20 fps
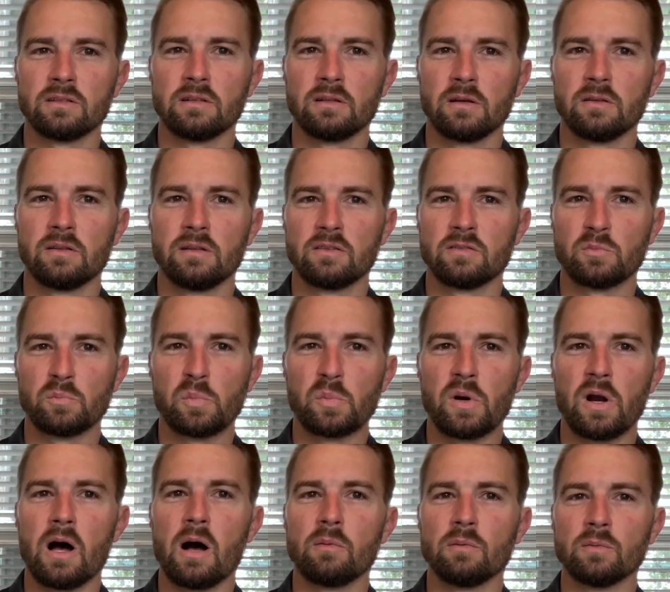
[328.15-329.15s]
this
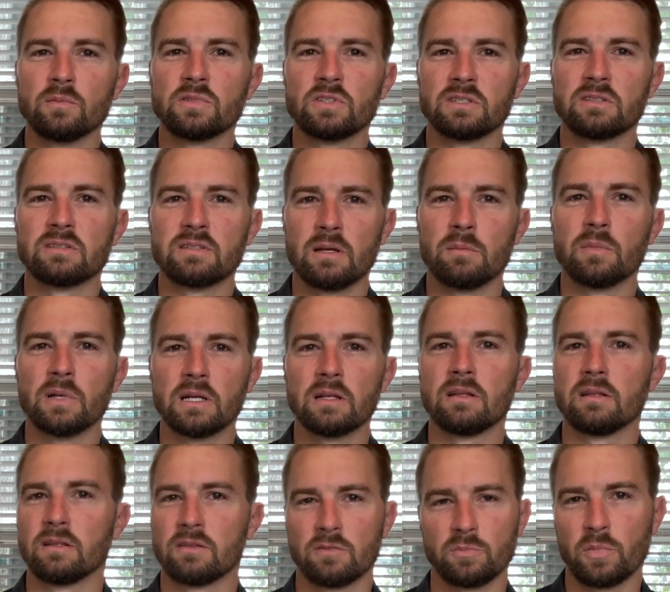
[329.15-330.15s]
problem
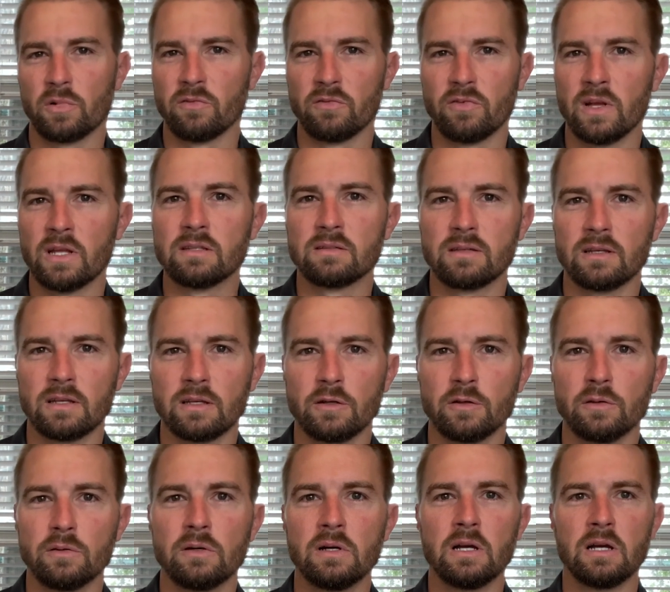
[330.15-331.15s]
systemically that's preventing
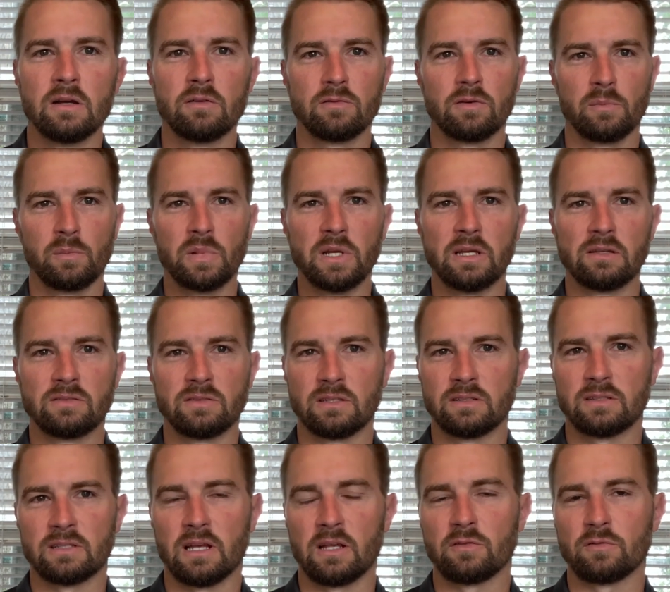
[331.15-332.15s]
you from being
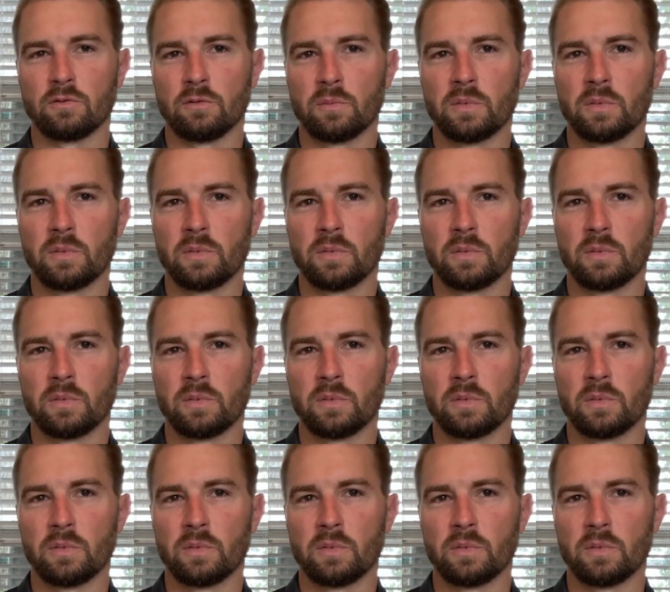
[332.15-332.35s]
successful.